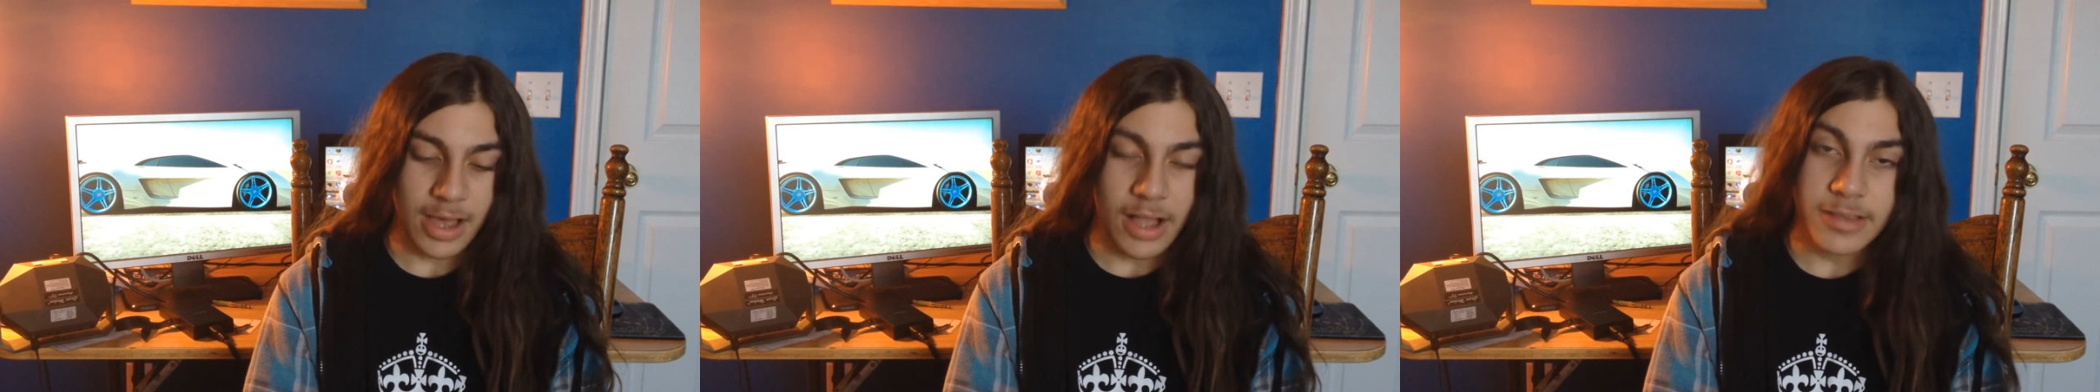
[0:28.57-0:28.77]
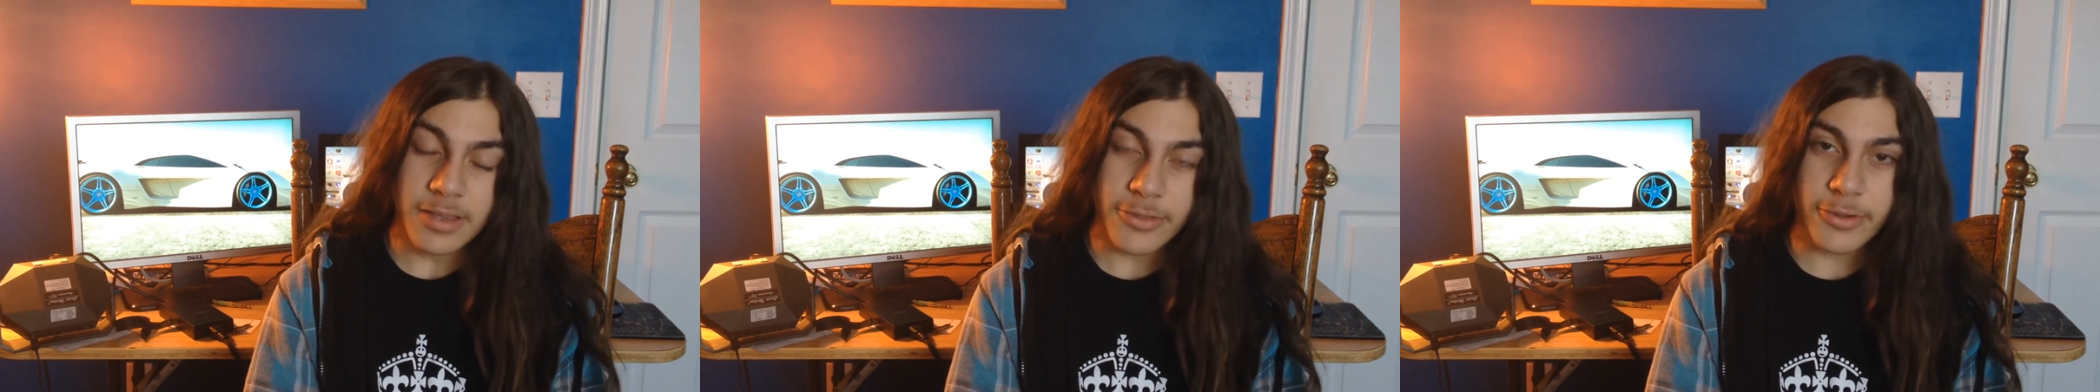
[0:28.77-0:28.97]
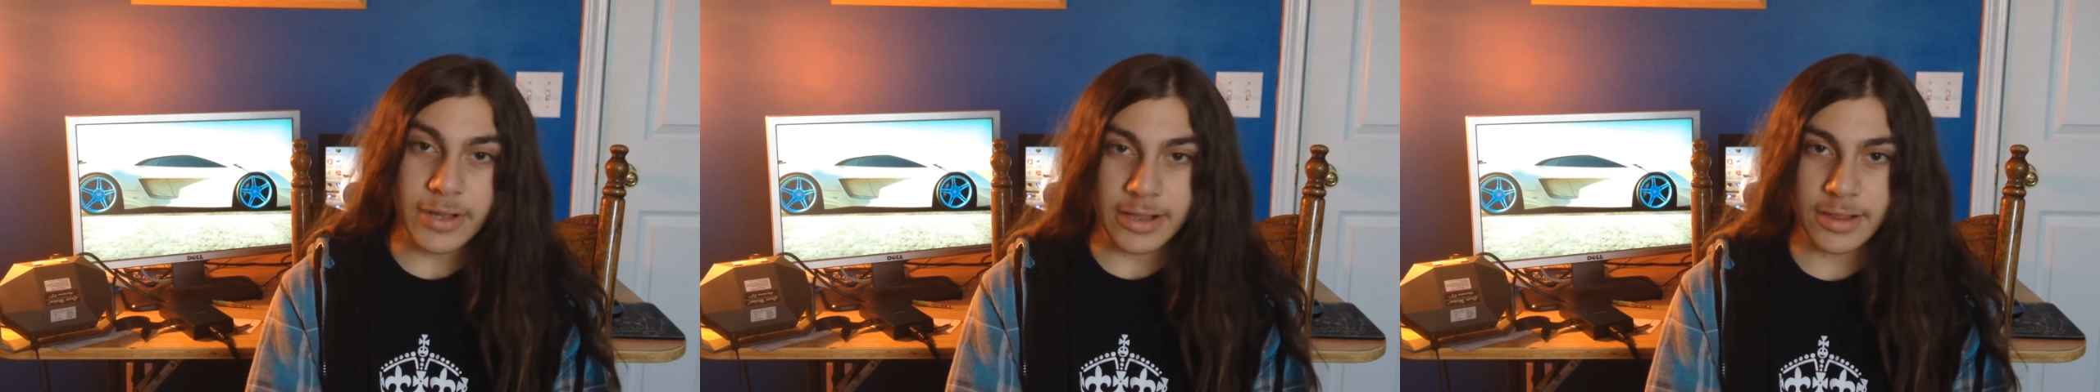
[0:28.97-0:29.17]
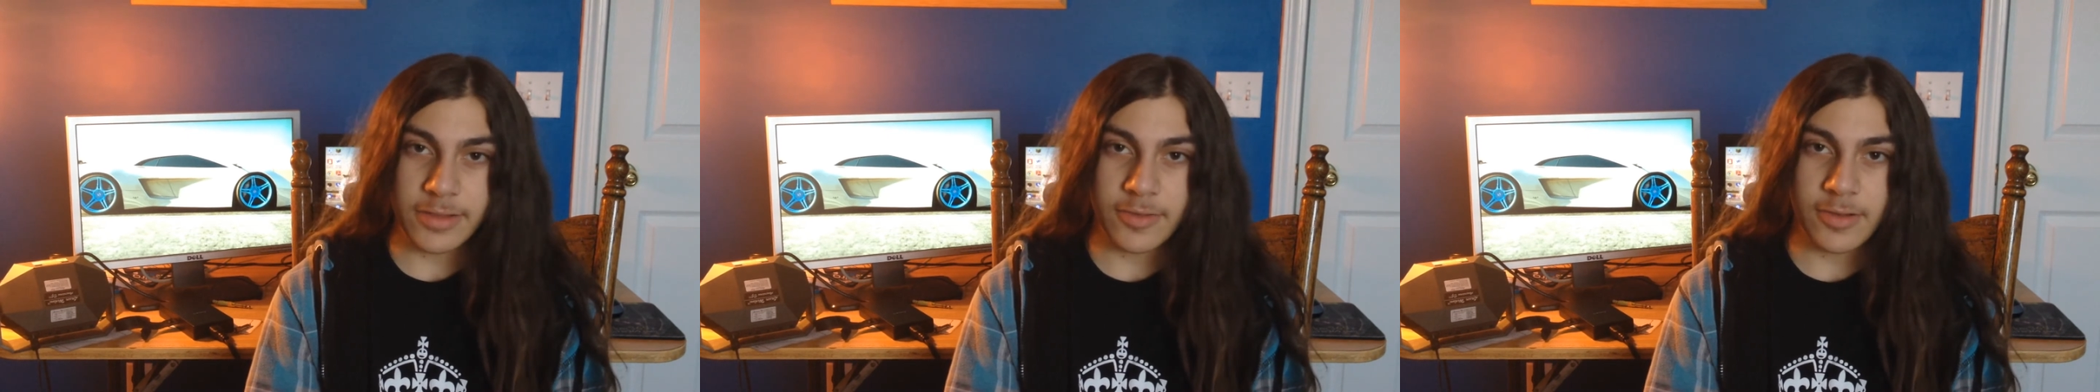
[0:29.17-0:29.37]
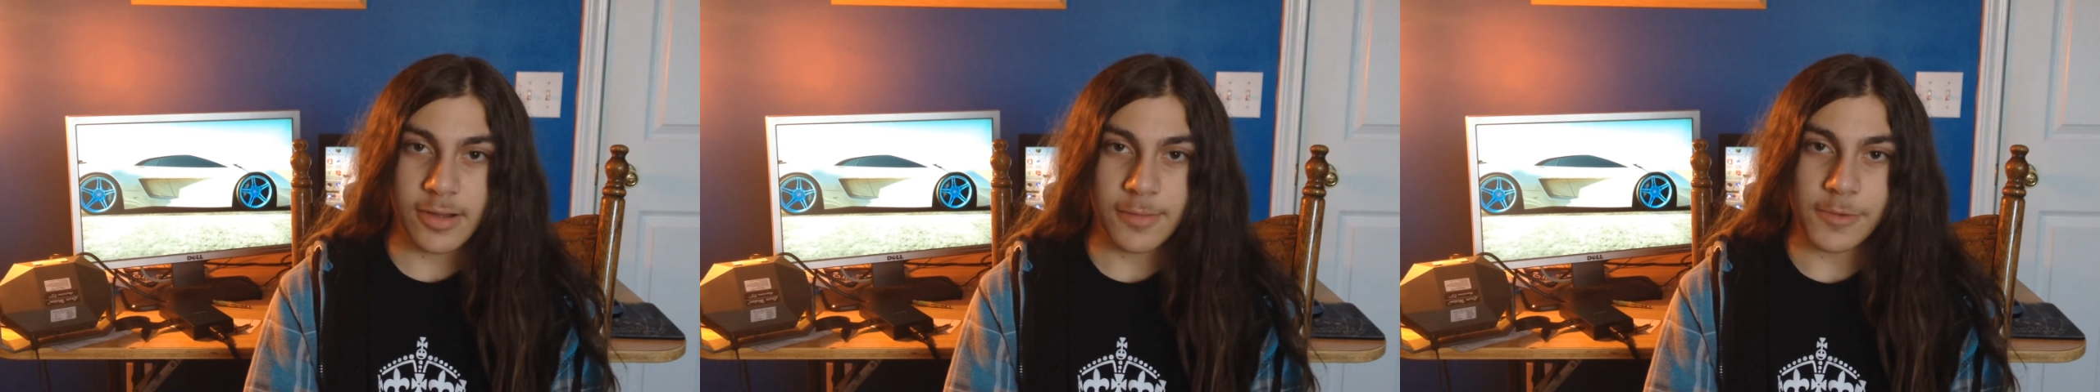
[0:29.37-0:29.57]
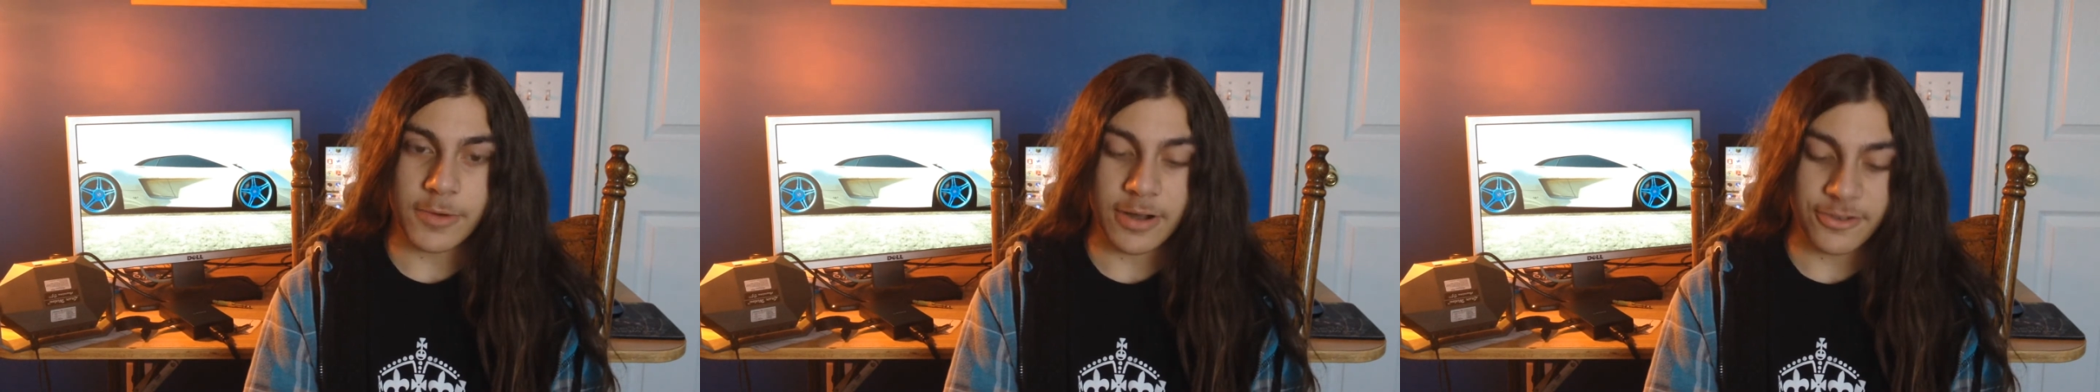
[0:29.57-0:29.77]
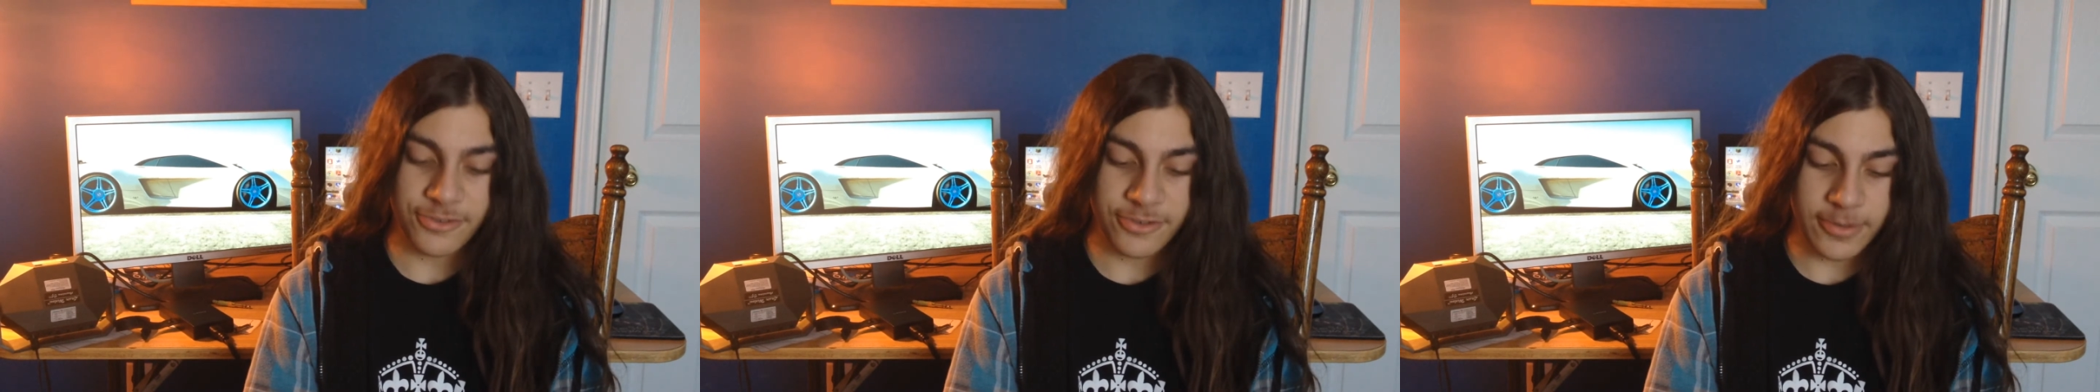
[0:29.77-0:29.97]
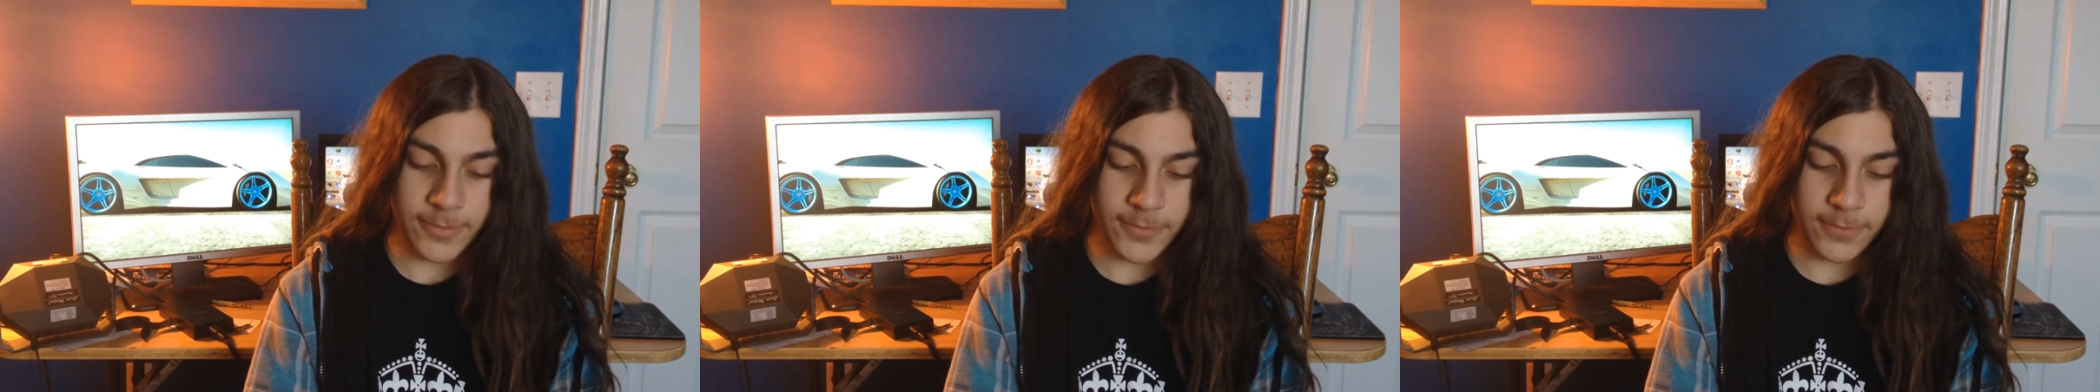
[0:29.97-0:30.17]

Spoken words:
Another Instagram question